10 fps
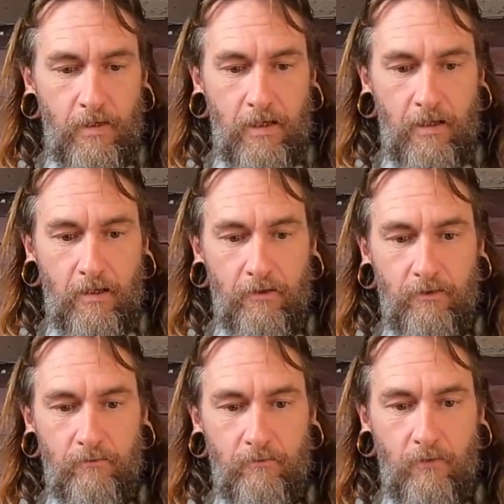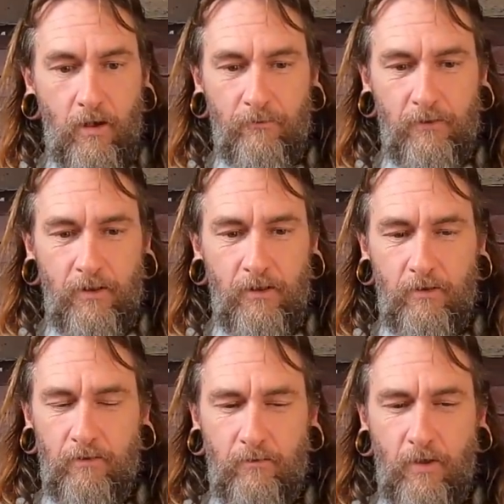And off the
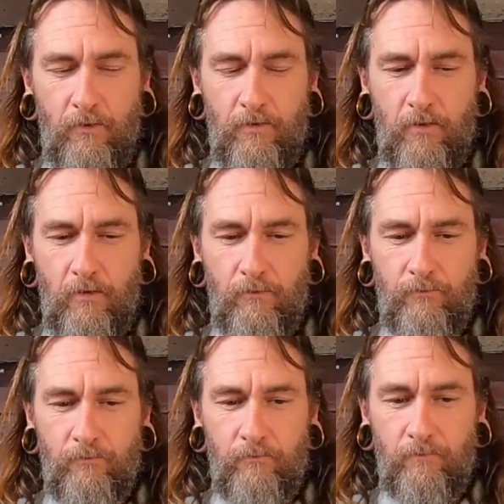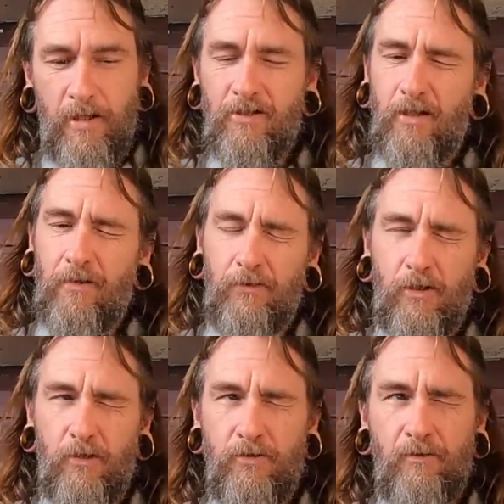coast of, basically off the
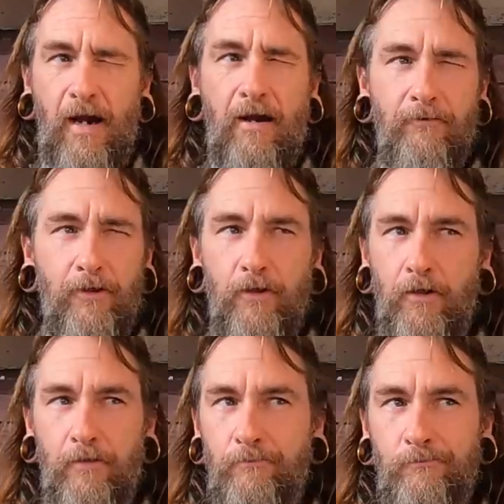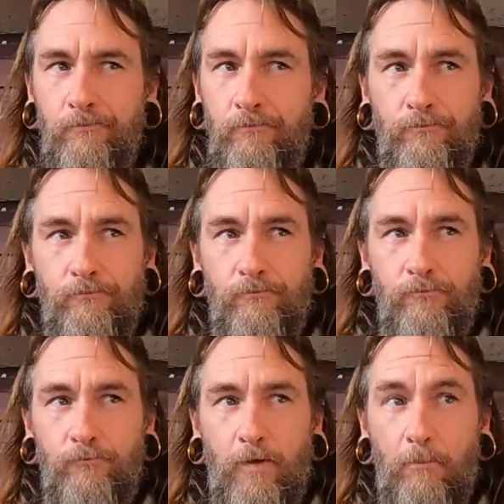coast of Africa,
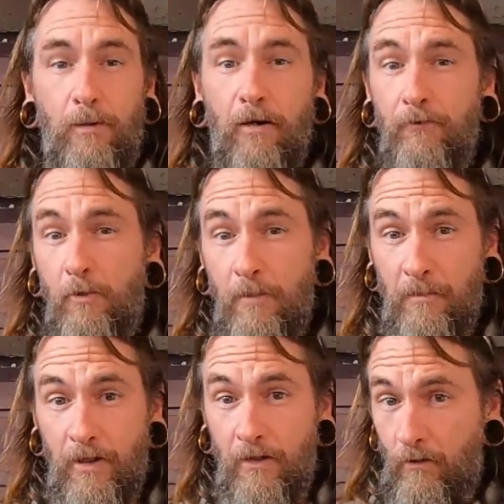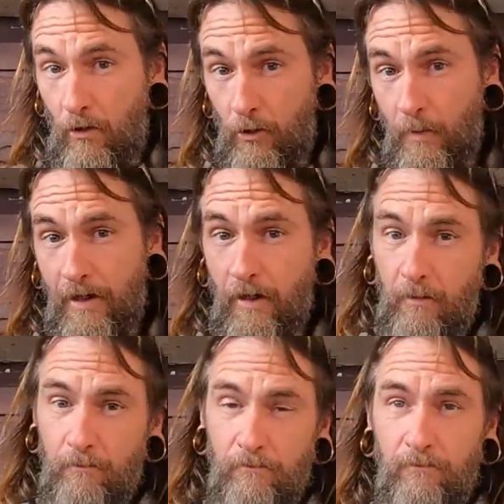above Namibia, all the way
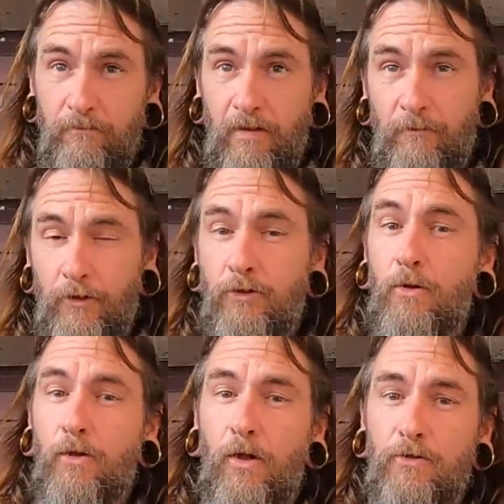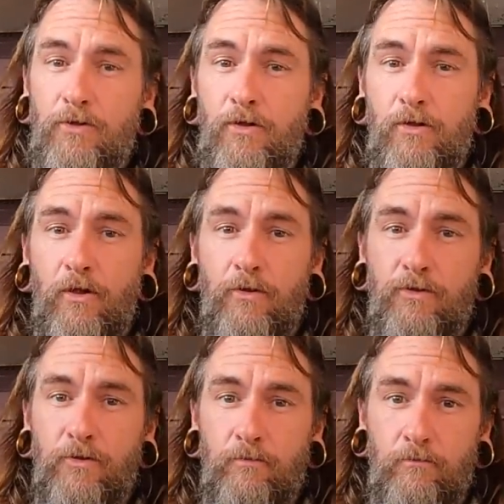up. If you're too close to the
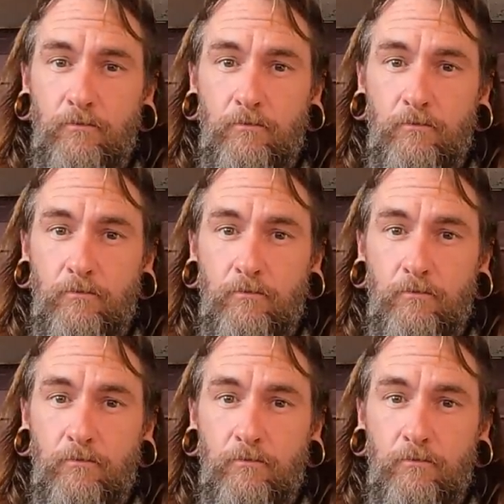coast,